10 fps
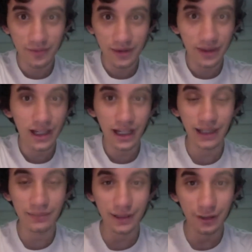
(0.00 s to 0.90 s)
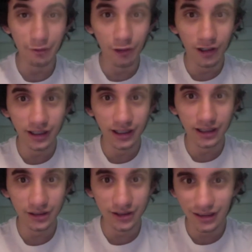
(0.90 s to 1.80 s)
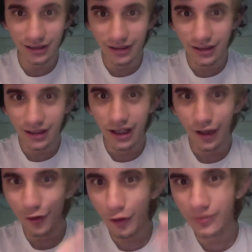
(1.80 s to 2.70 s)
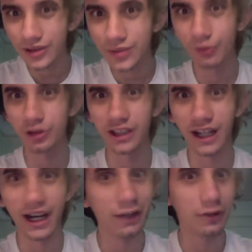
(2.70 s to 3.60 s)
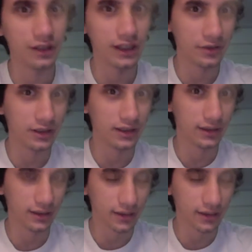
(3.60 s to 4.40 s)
hate being groggy and shit. I don't know, I'm just more tired nowadays.